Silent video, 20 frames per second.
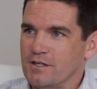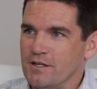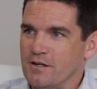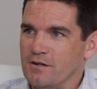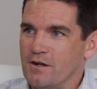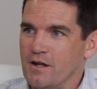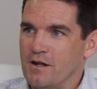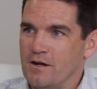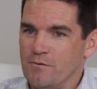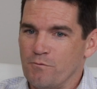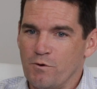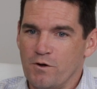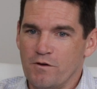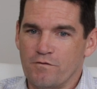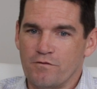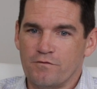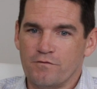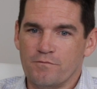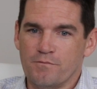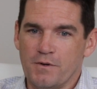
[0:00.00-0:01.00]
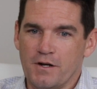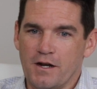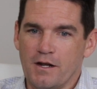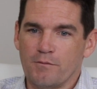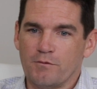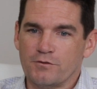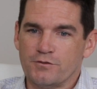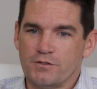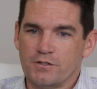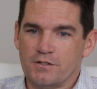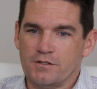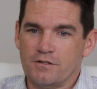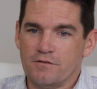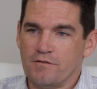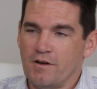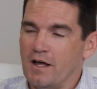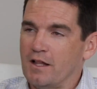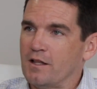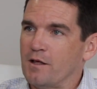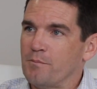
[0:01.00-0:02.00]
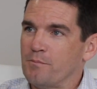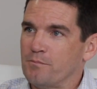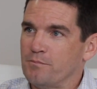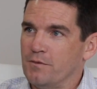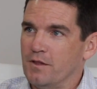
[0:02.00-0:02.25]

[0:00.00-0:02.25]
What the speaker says: and we've been able to develop